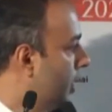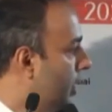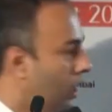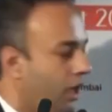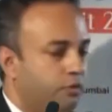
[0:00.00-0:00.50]

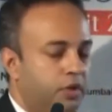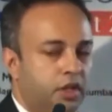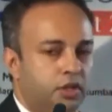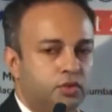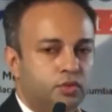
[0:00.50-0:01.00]
And we
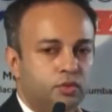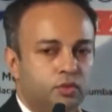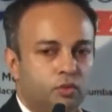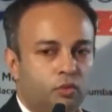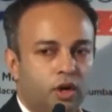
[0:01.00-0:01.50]
need to
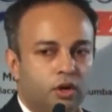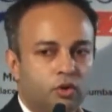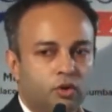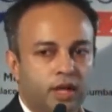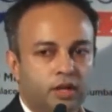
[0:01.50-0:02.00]
work
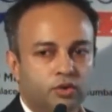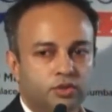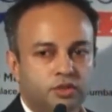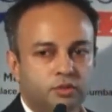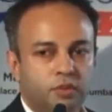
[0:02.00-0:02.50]
on
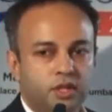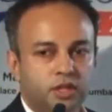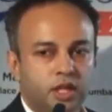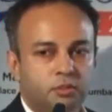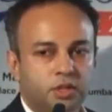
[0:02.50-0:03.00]
ecosystem-based
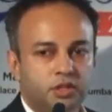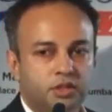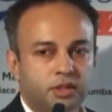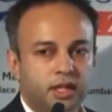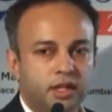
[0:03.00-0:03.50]
adaptation
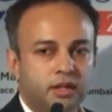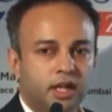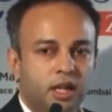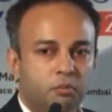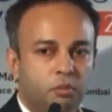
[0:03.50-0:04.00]
that can
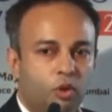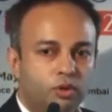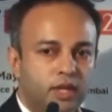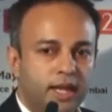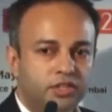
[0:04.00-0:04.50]
help
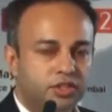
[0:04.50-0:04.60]
both extreme